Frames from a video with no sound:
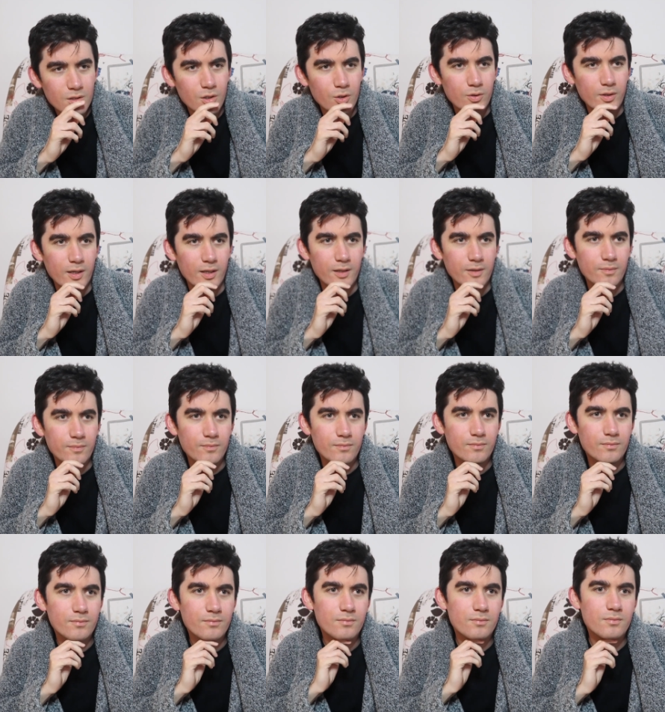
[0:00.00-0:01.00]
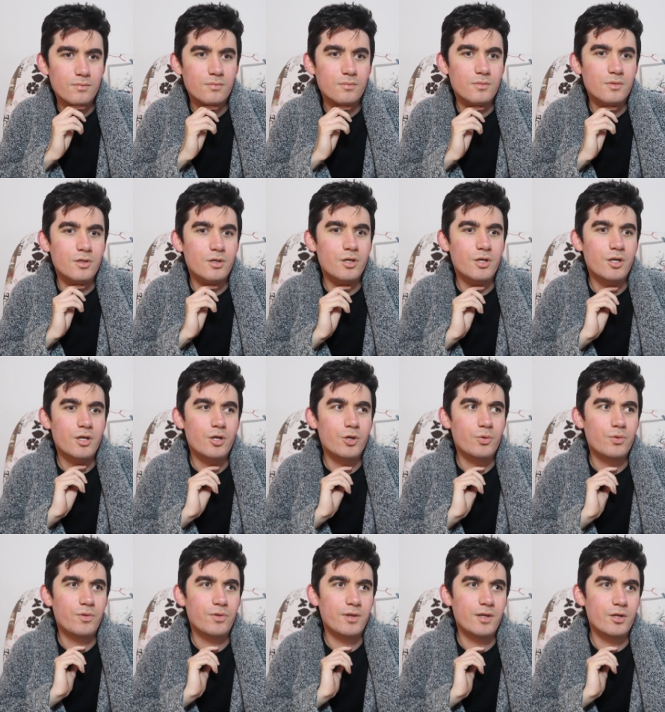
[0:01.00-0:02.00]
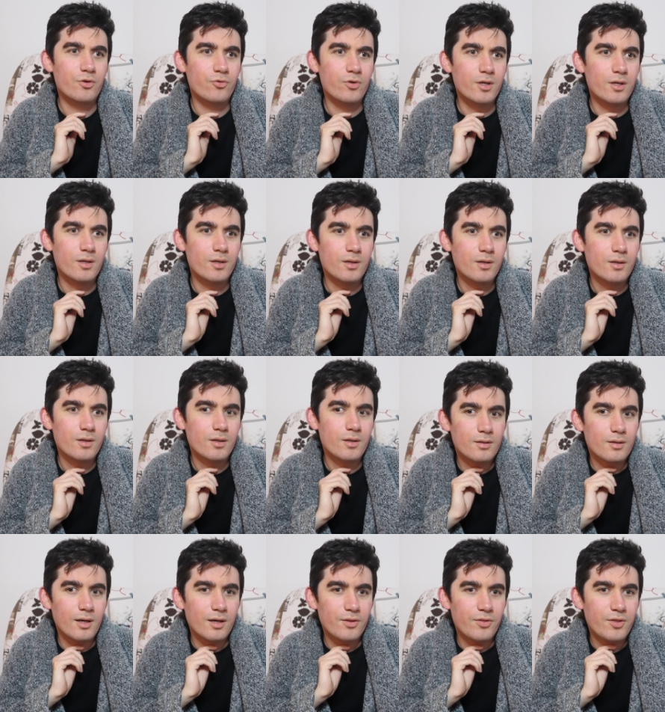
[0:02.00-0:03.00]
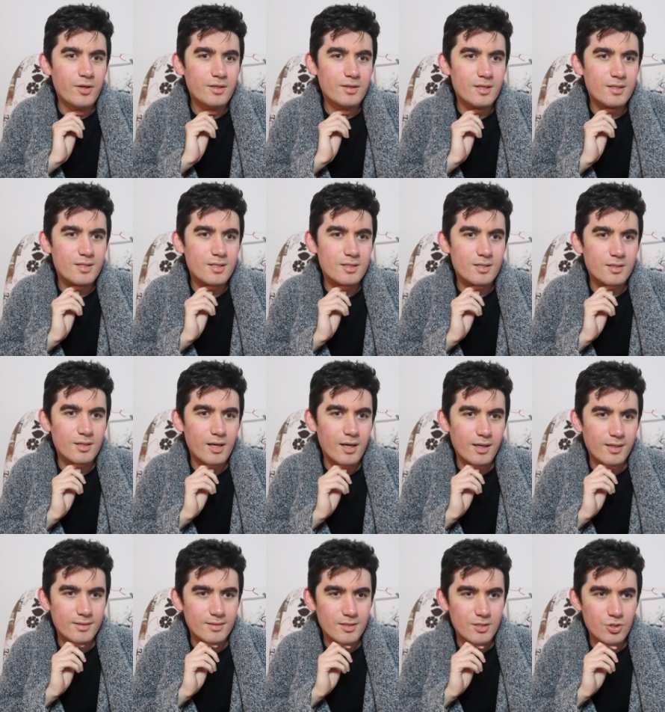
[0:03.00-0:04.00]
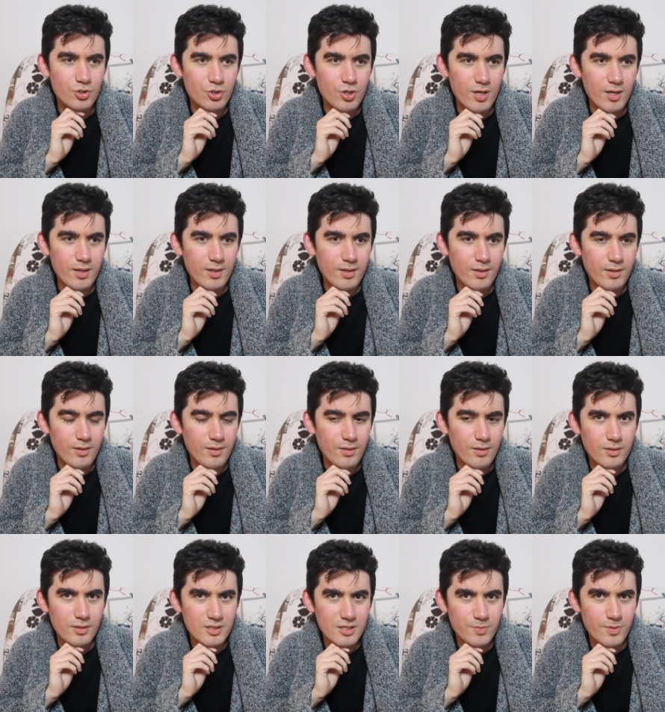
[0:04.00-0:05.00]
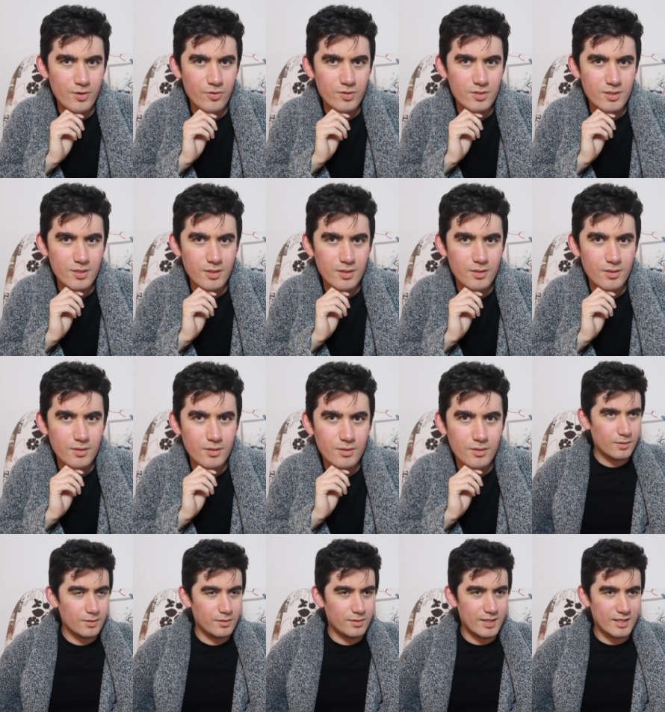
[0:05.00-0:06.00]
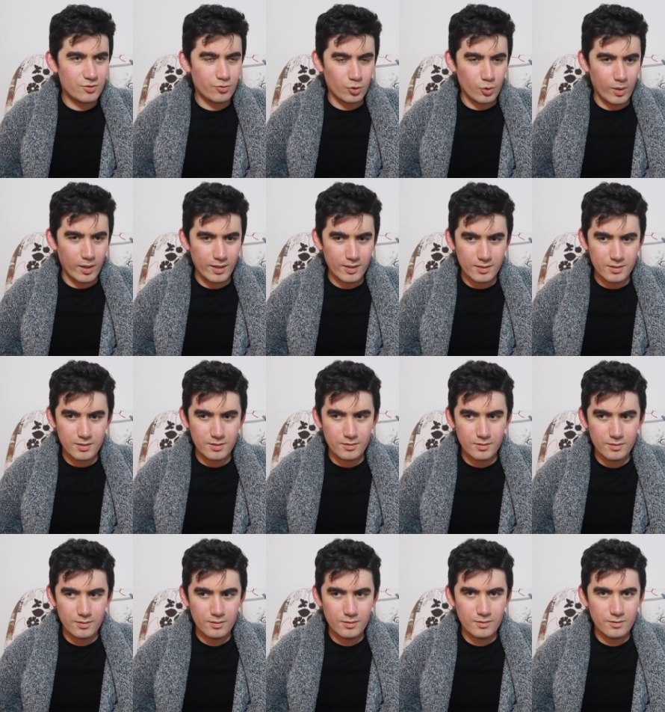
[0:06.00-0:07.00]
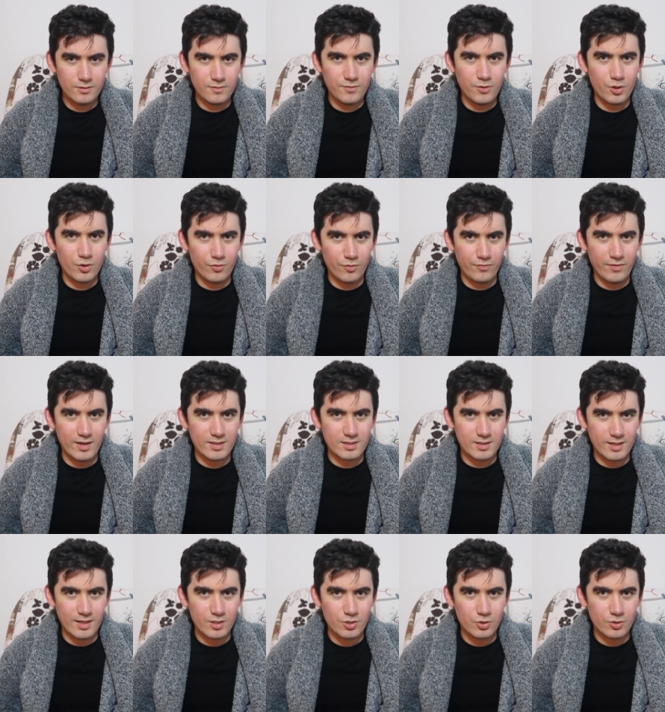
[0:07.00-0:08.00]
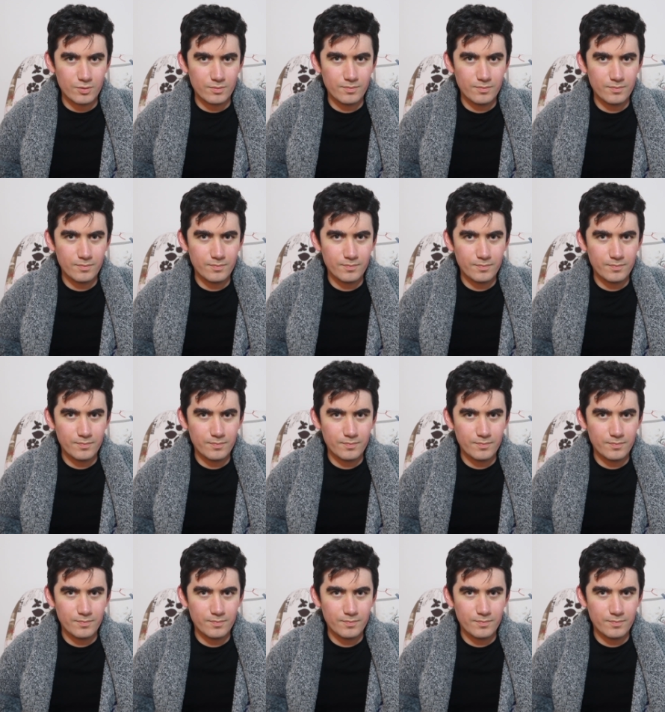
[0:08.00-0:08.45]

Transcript: Okay. New theory. I think this is an INTJ conspiracy. This requires further investigation.